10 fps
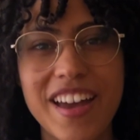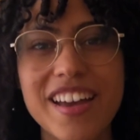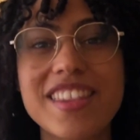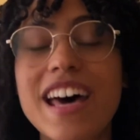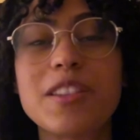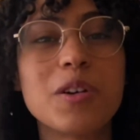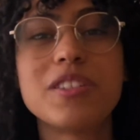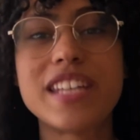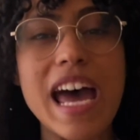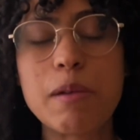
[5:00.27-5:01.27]
that those
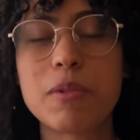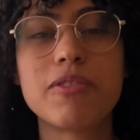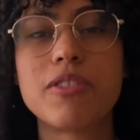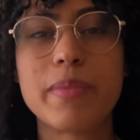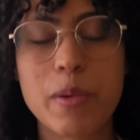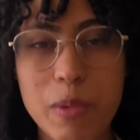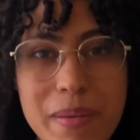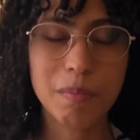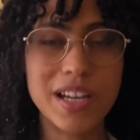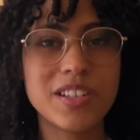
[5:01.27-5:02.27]
10 were from the
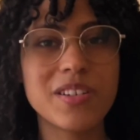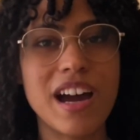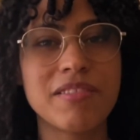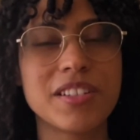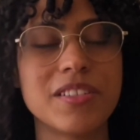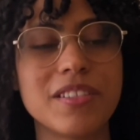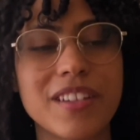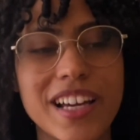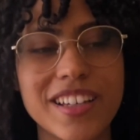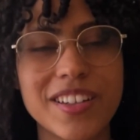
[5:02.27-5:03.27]
women, but you do have to,
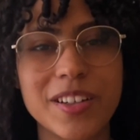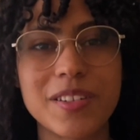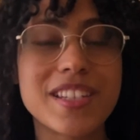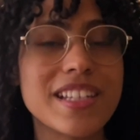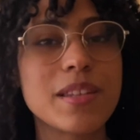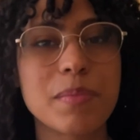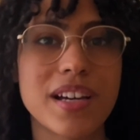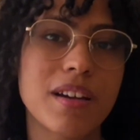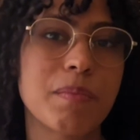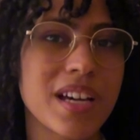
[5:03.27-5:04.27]
like, you know, see the
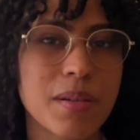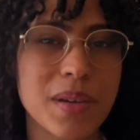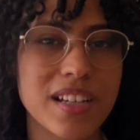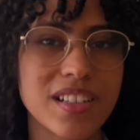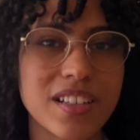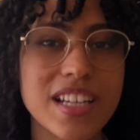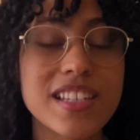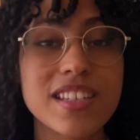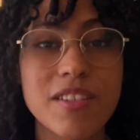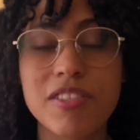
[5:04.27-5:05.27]
bigger picture. Is
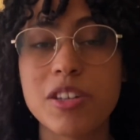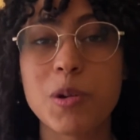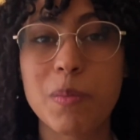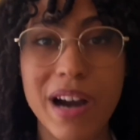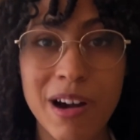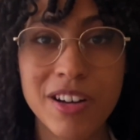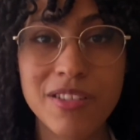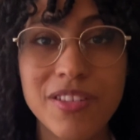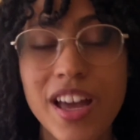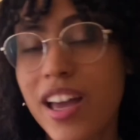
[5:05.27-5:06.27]
it something you were proud
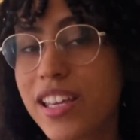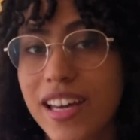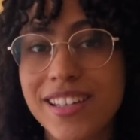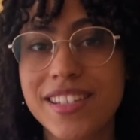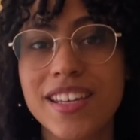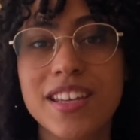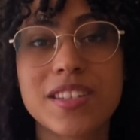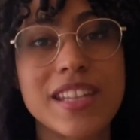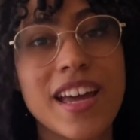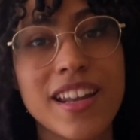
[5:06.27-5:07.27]
of? Yes,
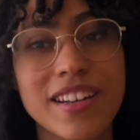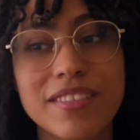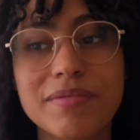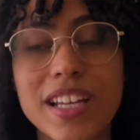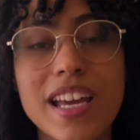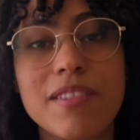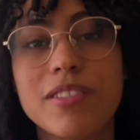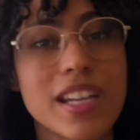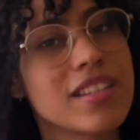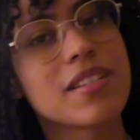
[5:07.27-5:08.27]
then
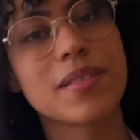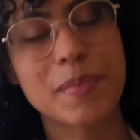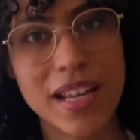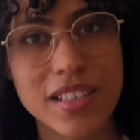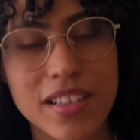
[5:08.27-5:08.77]
it doesn't matter.